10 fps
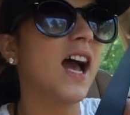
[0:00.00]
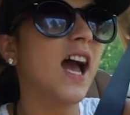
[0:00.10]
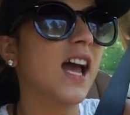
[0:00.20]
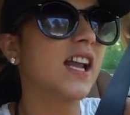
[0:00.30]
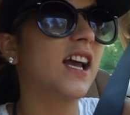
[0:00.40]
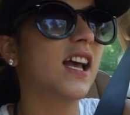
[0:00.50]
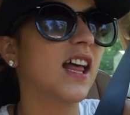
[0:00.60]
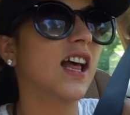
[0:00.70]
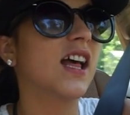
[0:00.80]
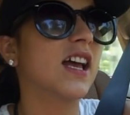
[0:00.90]
And
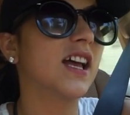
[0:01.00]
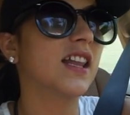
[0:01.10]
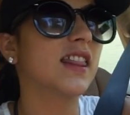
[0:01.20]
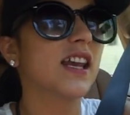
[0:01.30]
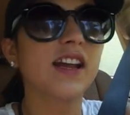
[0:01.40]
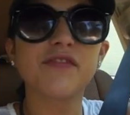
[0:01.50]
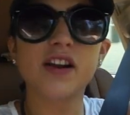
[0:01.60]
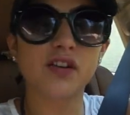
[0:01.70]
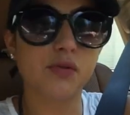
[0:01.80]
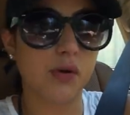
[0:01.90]
then I
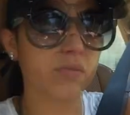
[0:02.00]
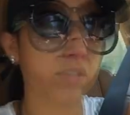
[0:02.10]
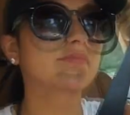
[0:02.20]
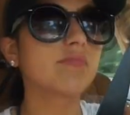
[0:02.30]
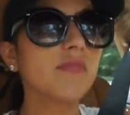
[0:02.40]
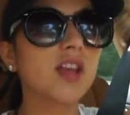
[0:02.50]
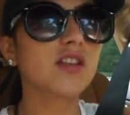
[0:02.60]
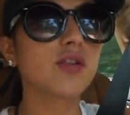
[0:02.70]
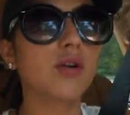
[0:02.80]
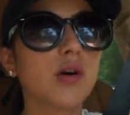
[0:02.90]
found a quote.
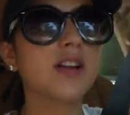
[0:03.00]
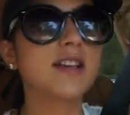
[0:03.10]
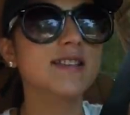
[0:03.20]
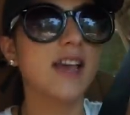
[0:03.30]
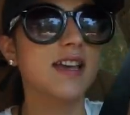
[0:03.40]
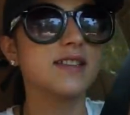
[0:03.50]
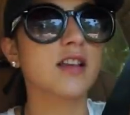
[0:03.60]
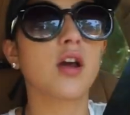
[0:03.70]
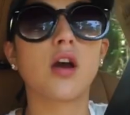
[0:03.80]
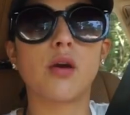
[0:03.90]
The quote
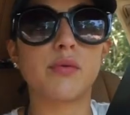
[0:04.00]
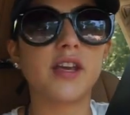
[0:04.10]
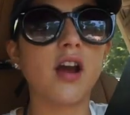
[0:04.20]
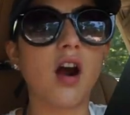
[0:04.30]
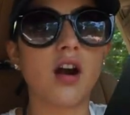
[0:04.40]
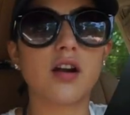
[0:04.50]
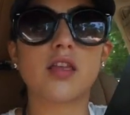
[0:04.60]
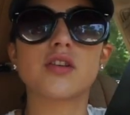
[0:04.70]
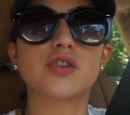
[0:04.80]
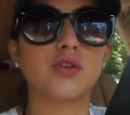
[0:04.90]
says, we are
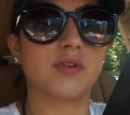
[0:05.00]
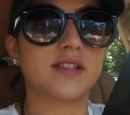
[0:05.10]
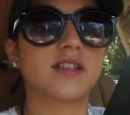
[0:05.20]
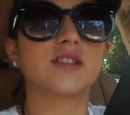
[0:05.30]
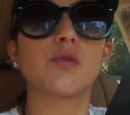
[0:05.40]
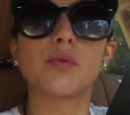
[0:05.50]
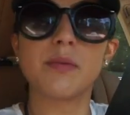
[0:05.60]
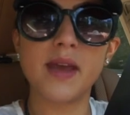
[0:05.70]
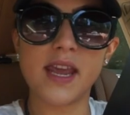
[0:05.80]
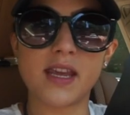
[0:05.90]
the choices
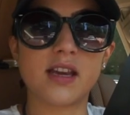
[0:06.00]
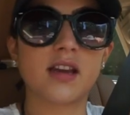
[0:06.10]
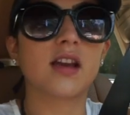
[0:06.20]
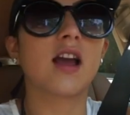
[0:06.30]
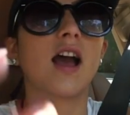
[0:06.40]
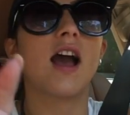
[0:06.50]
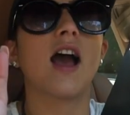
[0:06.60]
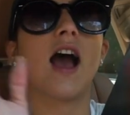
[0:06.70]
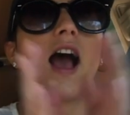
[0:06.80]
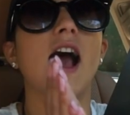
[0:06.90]
we make.
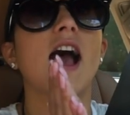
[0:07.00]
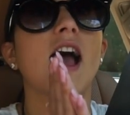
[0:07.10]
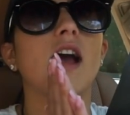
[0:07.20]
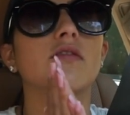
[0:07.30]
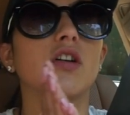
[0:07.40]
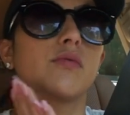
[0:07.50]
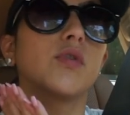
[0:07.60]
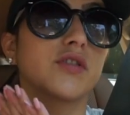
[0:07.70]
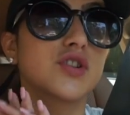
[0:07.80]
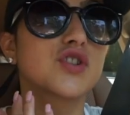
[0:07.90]

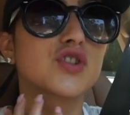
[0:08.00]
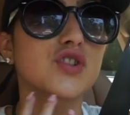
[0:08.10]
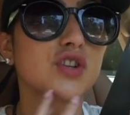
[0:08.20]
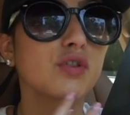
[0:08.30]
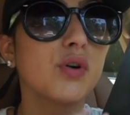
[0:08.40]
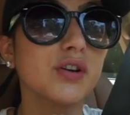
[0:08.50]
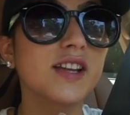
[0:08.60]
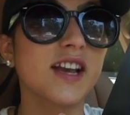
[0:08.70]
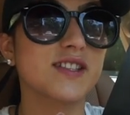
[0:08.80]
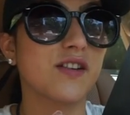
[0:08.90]
The quote
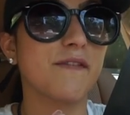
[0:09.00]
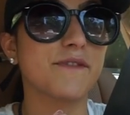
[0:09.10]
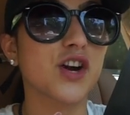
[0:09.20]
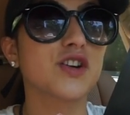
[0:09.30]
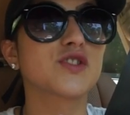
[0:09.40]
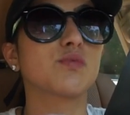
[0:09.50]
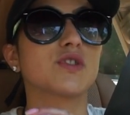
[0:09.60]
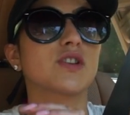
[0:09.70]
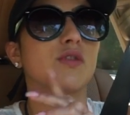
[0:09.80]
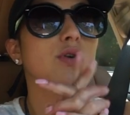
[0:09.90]
that I saw first
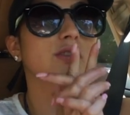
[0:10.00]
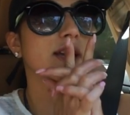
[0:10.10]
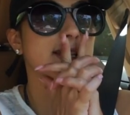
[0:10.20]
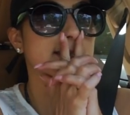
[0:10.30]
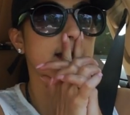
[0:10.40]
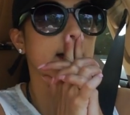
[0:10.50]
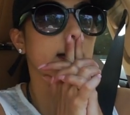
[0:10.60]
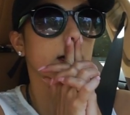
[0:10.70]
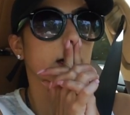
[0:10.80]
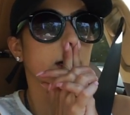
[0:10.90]
was a quote that
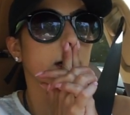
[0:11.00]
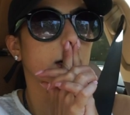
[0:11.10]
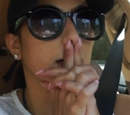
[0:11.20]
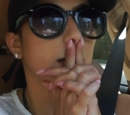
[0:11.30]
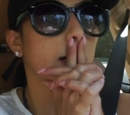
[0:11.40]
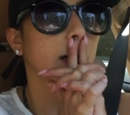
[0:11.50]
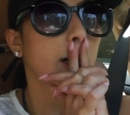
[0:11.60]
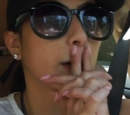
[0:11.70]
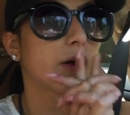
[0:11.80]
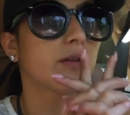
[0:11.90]
said,
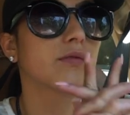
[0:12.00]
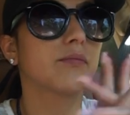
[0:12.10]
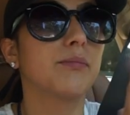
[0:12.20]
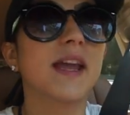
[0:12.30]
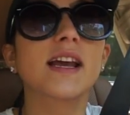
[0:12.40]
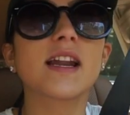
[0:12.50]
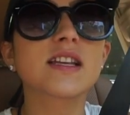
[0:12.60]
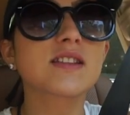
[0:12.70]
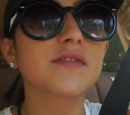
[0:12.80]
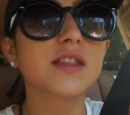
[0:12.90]
make a
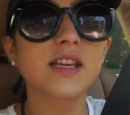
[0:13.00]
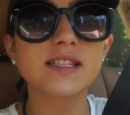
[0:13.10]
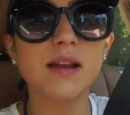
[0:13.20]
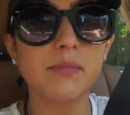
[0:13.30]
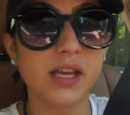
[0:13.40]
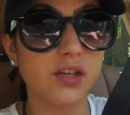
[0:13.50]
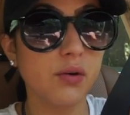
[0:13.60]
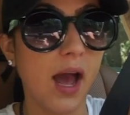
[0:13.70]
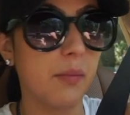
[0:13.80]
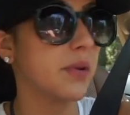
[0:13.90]
list of the things that make
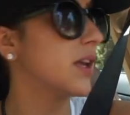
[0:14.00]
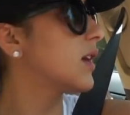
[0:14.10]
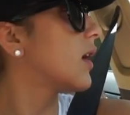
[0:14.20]
you happy.